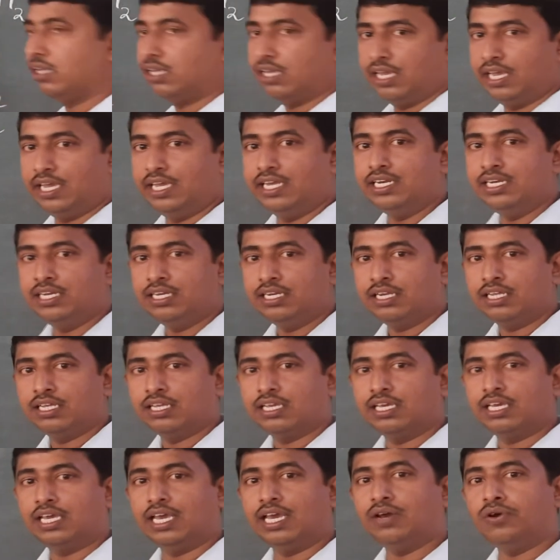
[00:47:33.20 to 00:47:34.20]

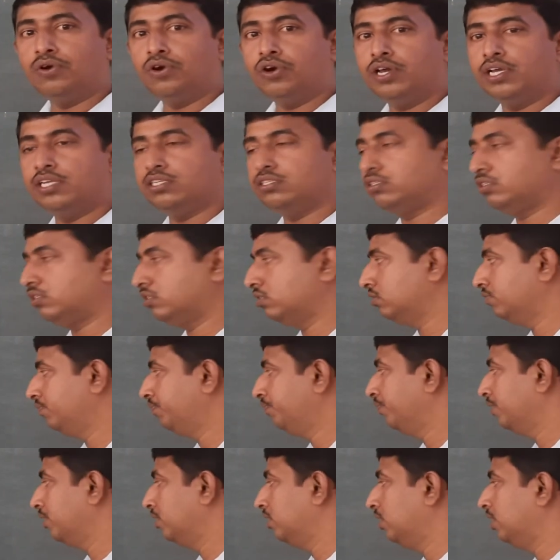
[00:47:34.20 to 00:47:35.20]
in KOH,
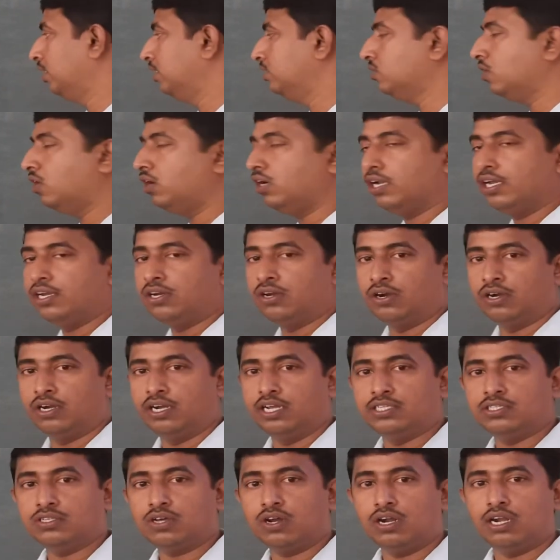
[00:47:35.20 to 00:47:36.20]
dissolved in what?
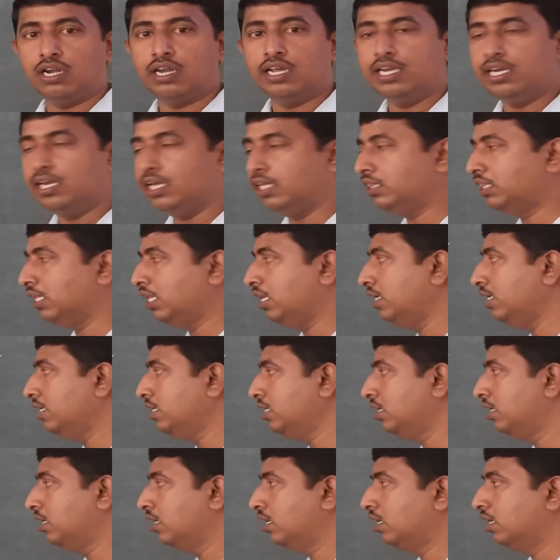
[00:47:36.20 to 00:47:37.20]
Dissolved in
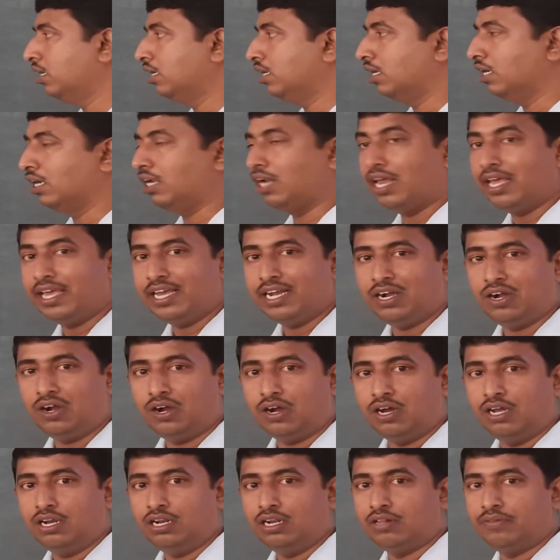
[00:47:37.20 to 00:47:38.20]
ethylene
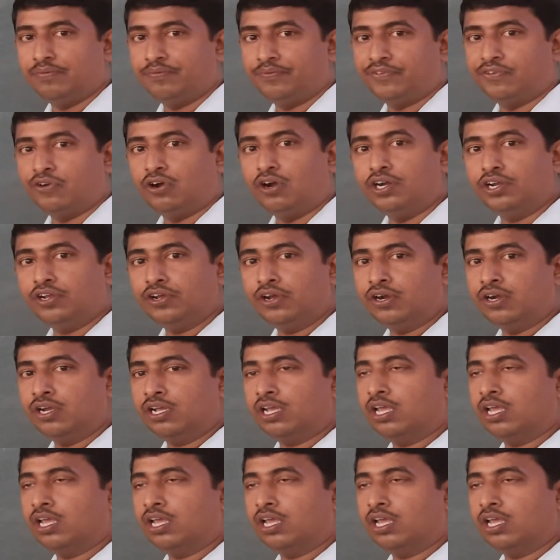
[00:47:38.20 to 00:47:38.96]
glycol. What you have to